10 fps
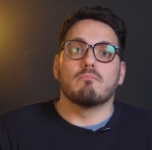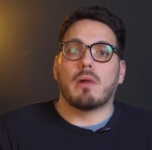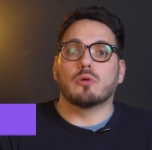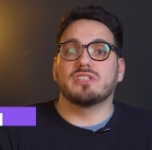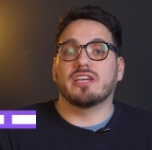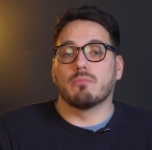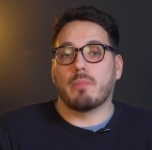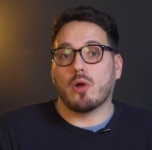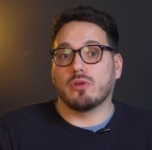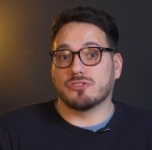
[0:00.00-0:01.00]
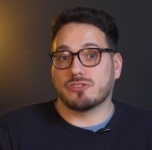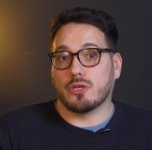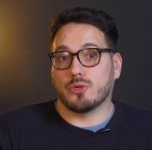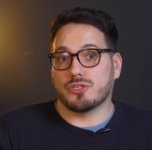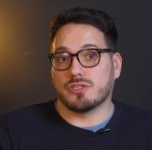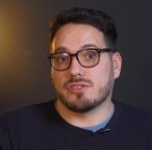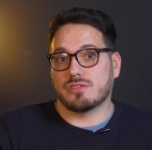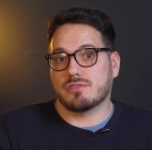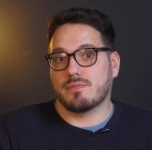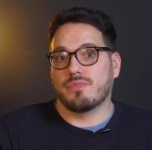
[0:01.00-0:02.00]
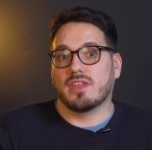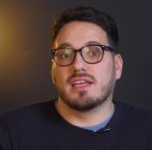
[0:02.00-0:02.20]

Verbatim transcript: multi-component solutions,